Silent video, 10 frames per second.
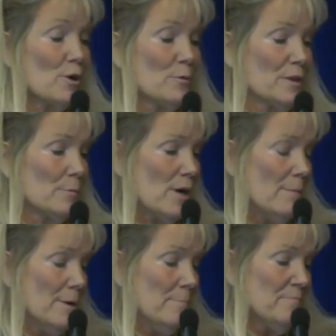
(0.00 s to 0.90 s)
the
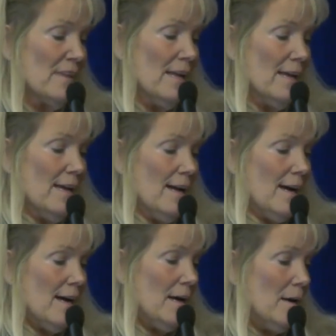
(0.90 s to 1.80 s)

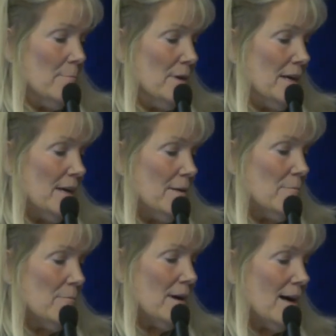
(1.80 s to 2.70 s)
problem.
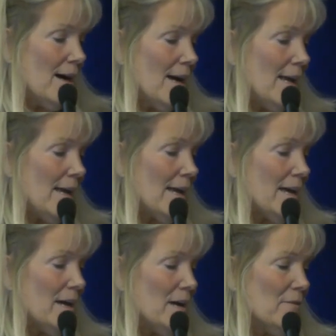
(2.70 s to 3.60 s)
I
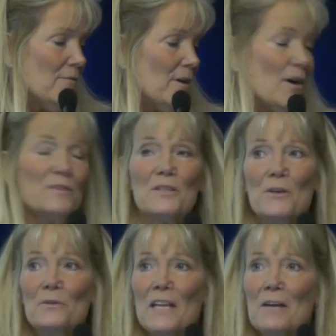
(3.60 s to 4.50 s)
have
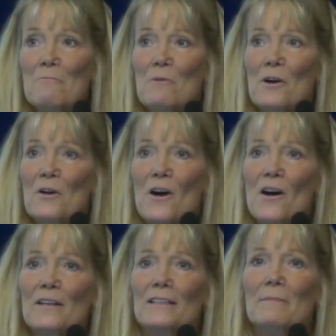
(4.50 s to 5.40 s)
also led work
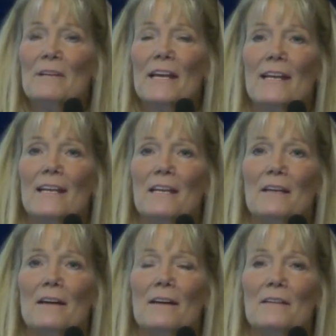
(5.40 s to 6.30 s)
on
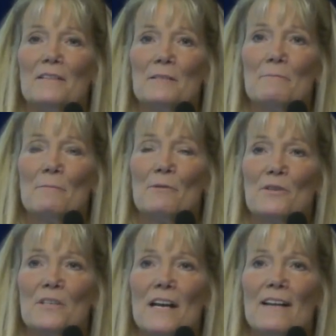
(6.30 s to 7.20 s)
eliminating
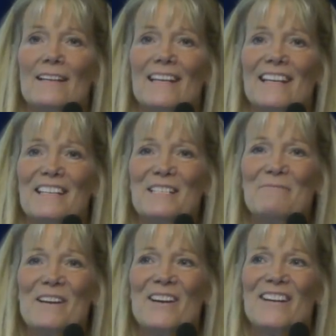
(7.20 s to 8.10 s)
disproportionality and
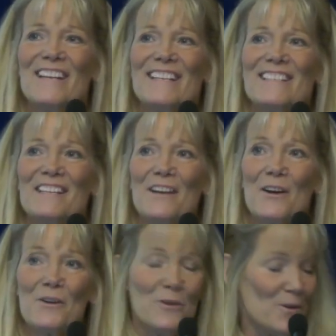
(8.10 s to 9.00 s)
disparities in
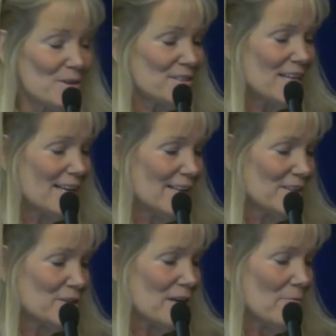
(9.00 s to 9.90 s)
our courts and in
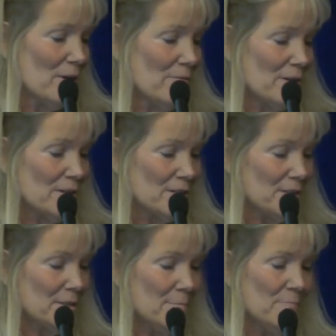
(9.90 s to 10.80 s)
the child welfare
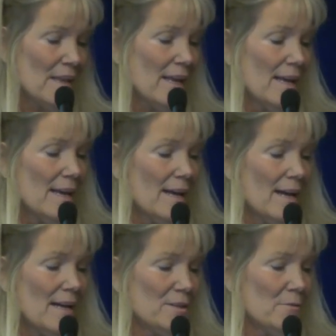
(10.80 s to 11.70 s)
system.
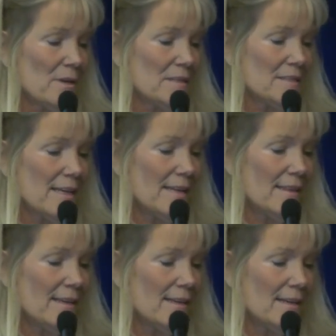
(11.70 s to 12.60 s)
I do want to say
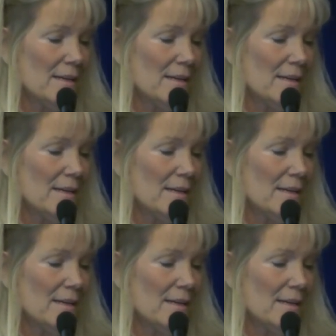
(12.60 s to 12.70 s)
that